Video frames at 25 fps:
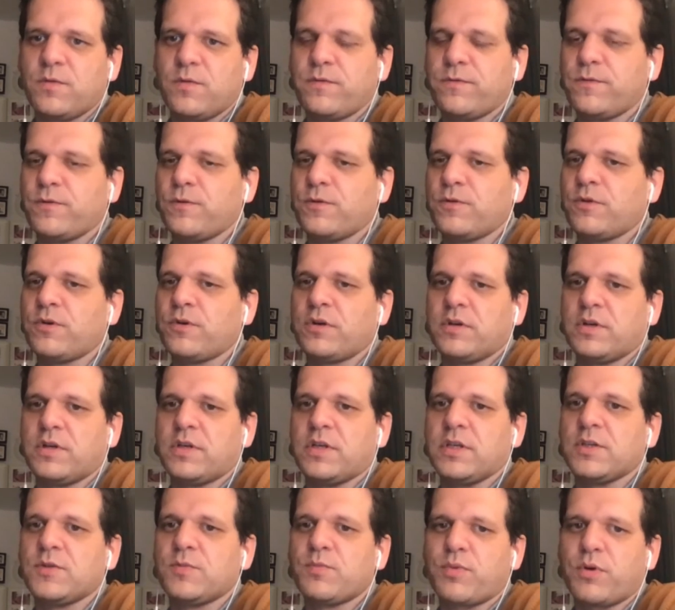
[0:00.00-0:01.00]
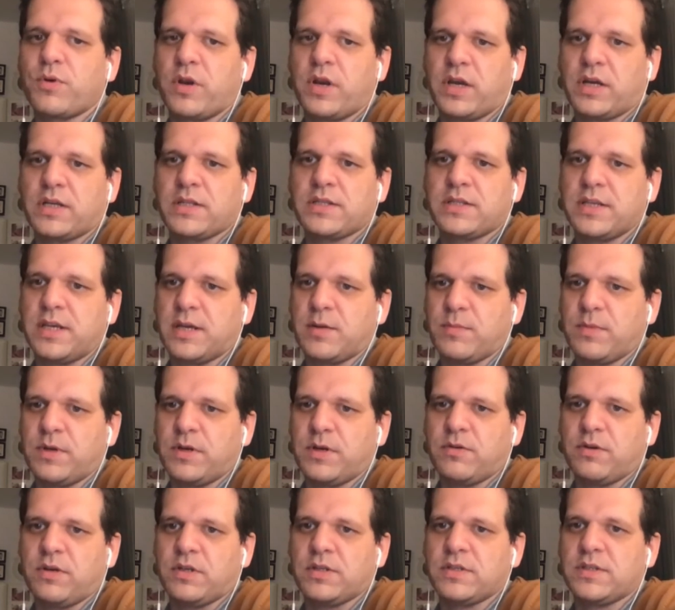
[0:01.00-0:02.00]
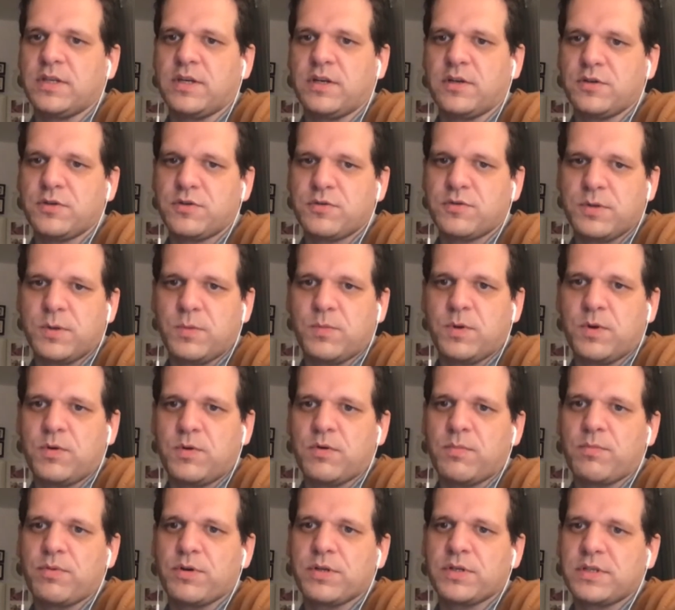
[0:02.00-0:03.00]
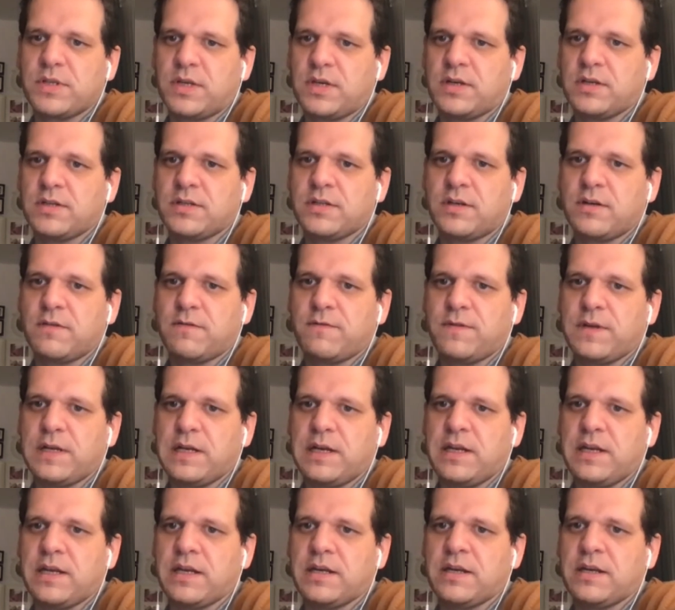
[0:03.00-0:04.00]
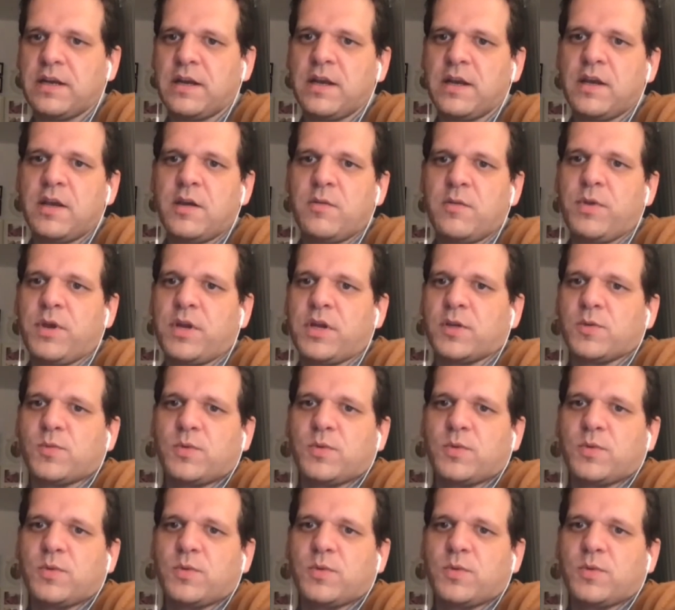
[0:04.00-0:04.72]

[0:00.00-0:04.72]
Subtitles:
for this product segment or this industry we represent as an affiliate, because